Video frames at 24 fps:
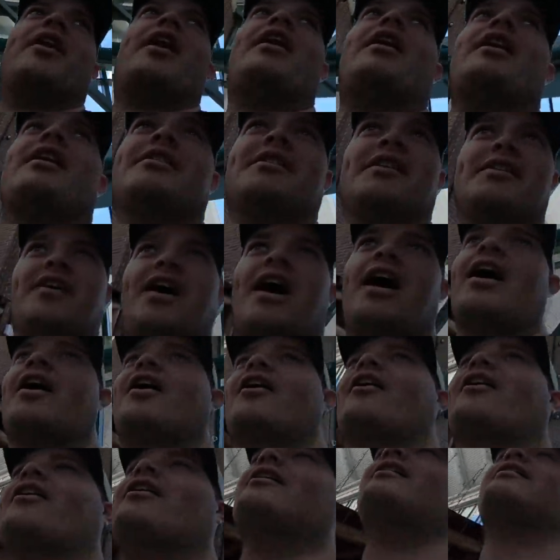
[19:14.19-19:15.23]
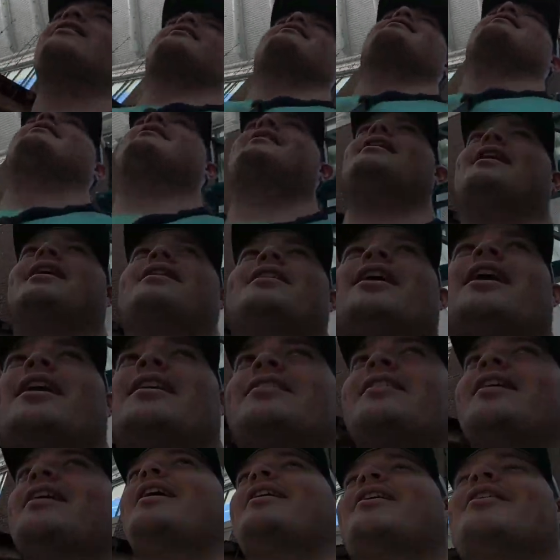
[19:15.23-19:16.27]
standing in this aisle. And like
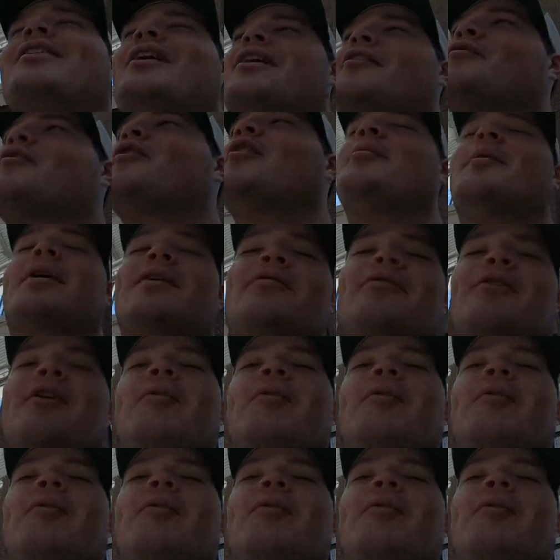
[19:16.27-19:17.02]
I said, I don't like filming in